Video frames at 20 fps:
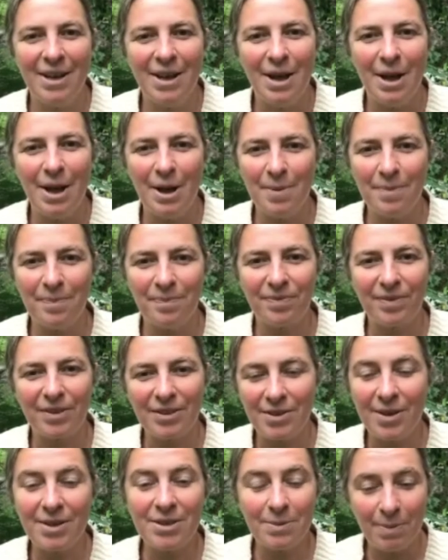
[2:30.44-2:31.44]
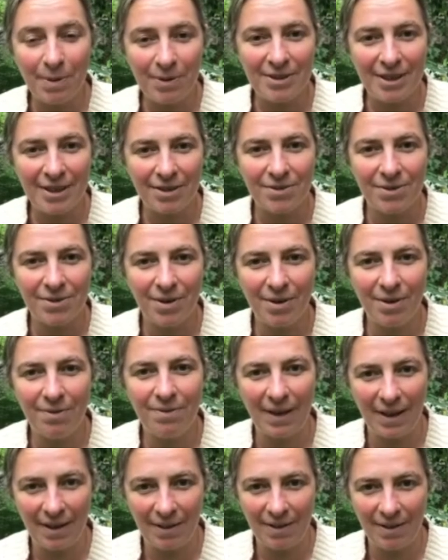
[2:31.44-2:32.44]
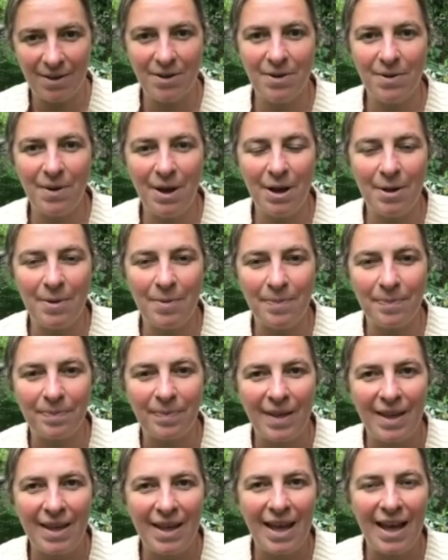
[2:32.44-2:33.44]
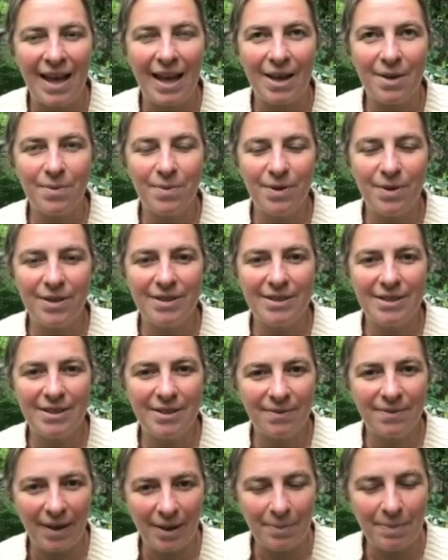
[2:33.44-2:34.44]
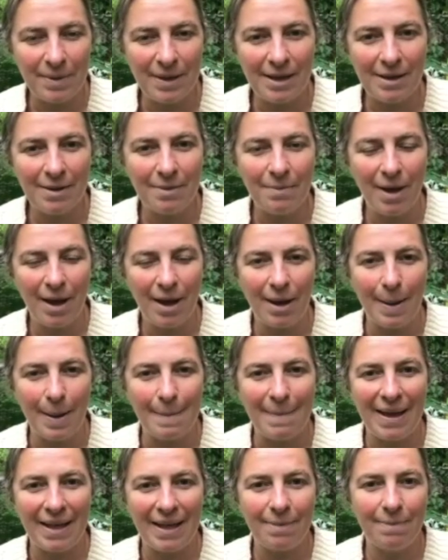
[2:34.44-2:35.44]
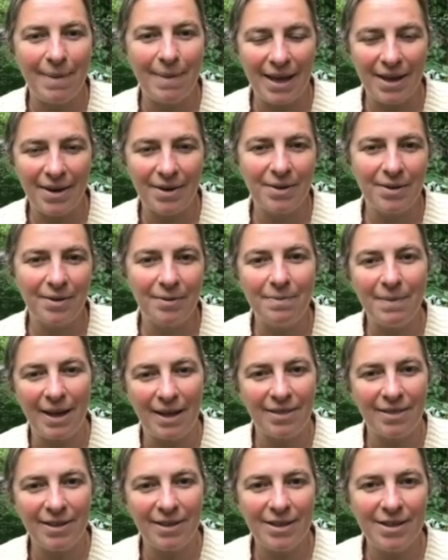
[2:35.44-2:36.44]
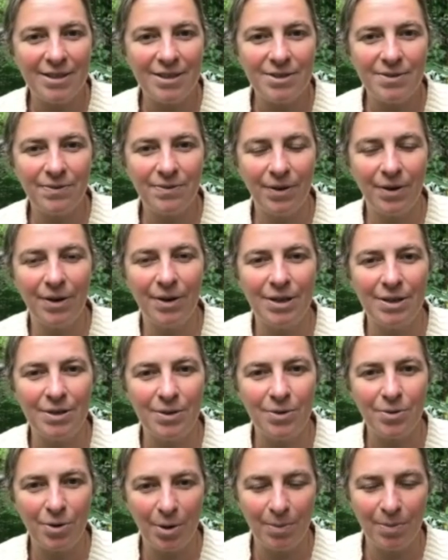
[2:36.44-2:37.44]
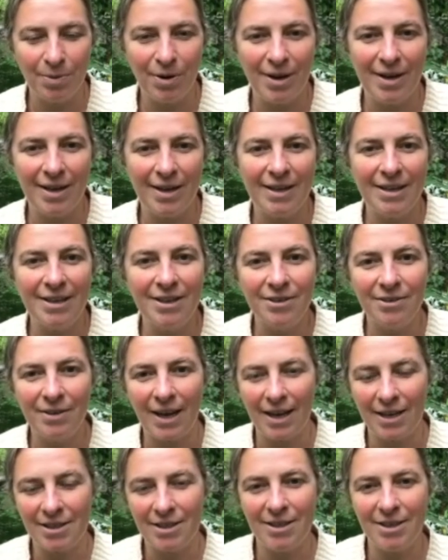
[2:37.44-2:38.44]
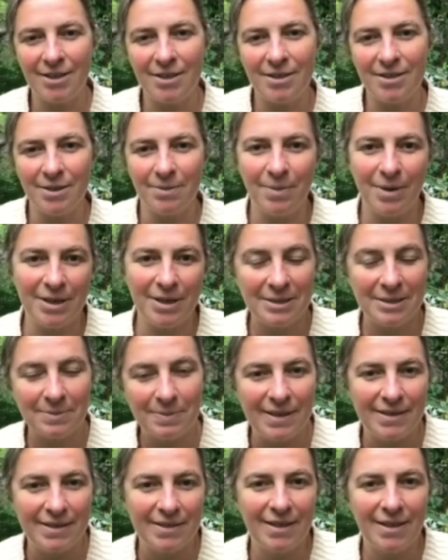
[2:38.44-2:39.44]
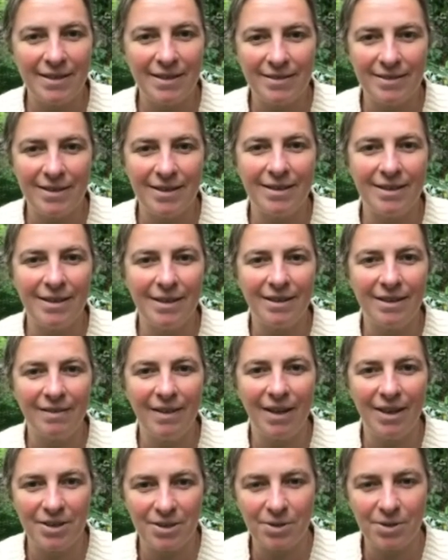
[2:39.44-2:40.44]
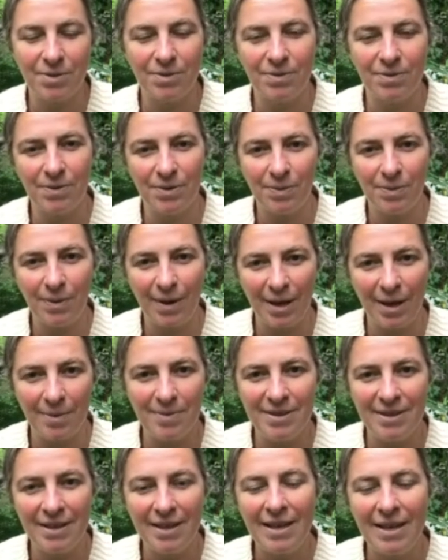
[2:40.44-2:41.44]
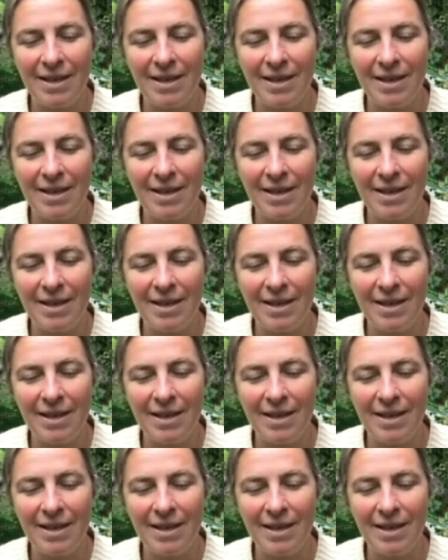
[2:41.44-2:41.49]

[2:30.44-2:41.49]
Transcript: So as a postdoctoral fellow, I was developing mathematical methods for incorporating interactions among species and ecological food webs